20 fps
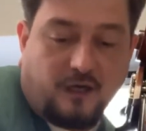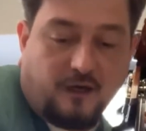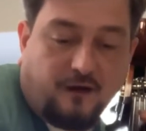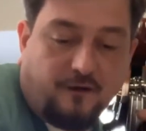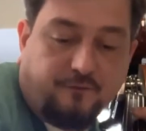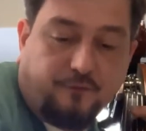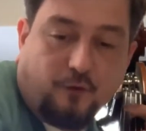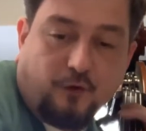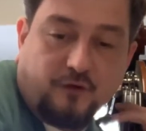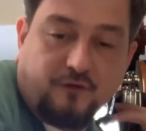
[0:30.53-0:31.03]

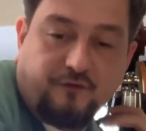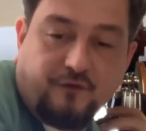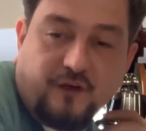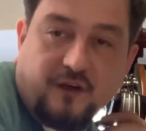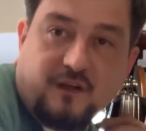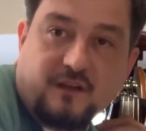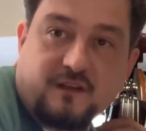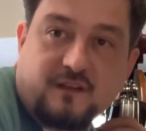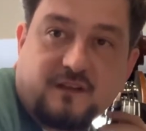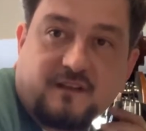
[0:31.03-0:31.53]
fourth
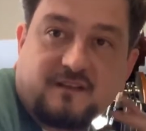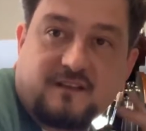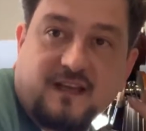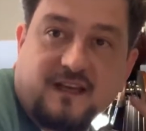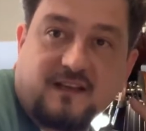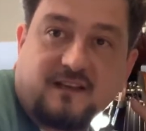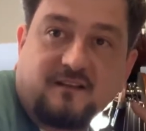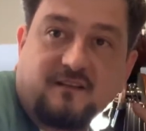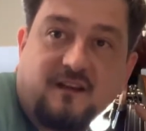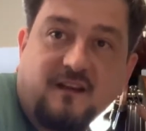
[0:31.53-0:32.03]
finger on the
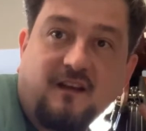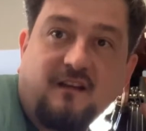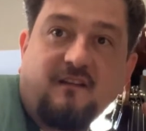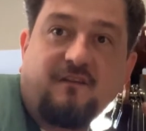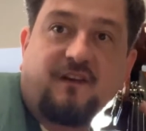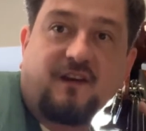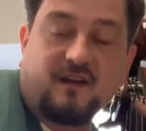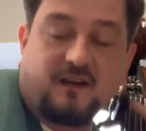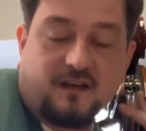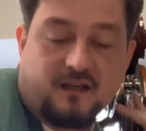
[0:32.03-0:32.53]
second
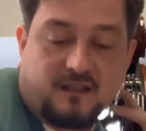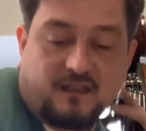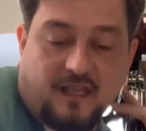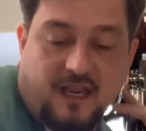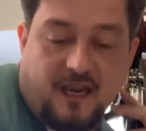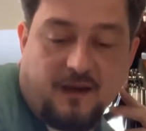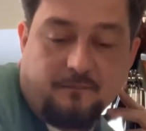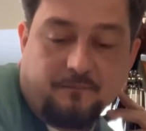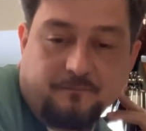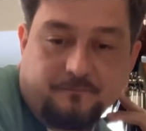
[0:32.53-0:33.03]
finger
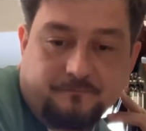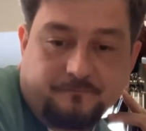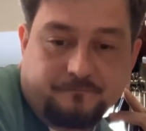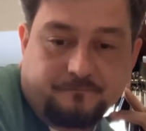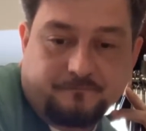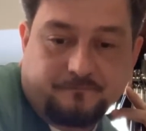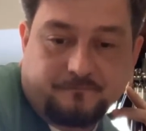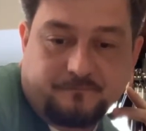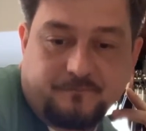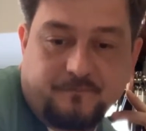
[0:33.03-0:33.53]
tape,
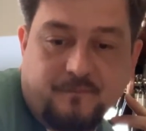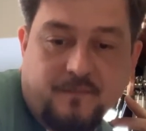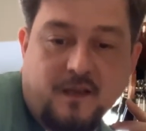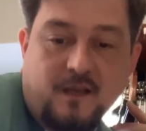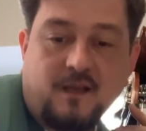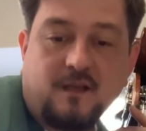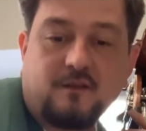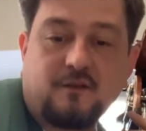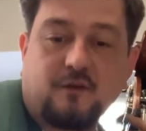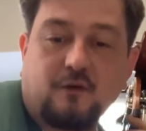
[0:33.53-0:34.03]

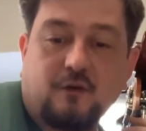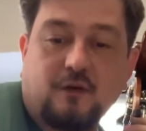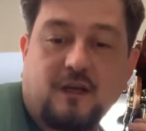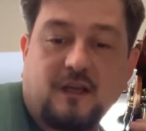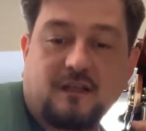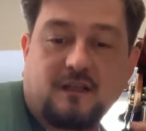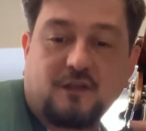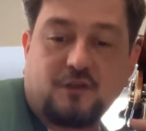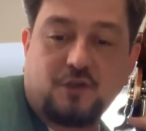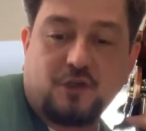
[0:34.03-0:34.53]
so you
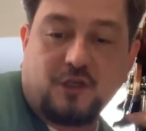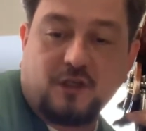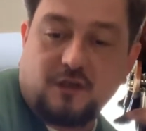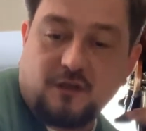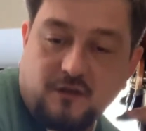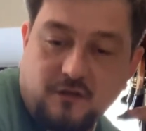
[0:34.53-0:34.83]
get a G,